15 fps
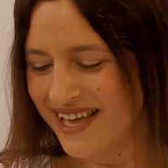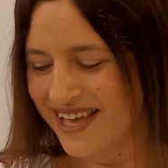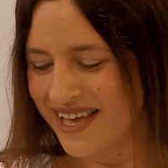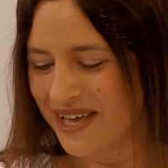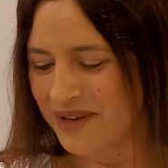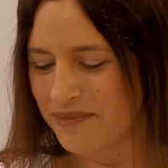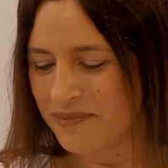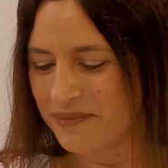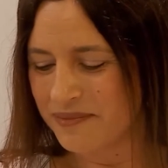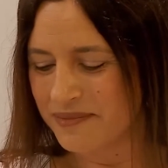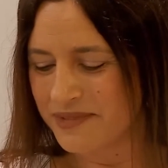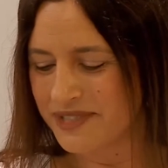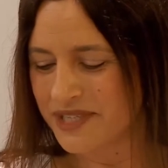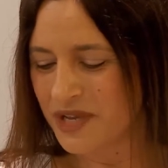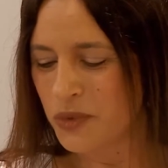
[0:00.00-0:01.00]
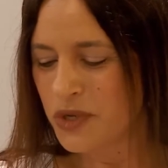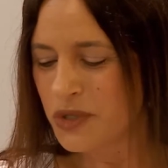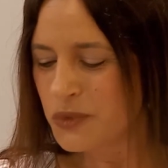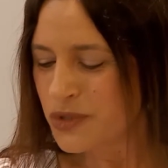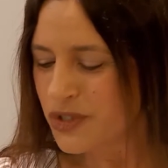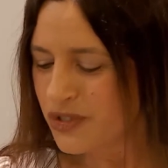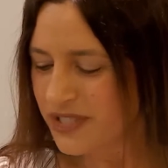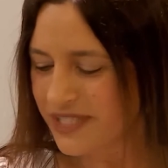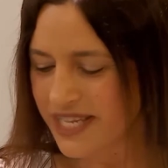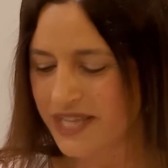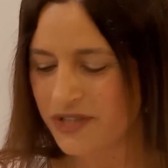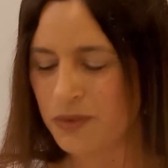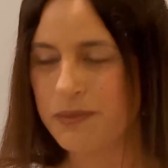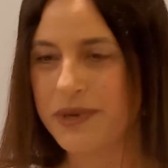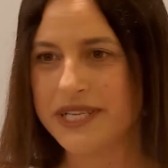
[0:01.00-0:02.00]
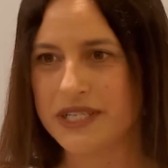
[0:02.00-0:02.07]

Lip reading: So what would you say to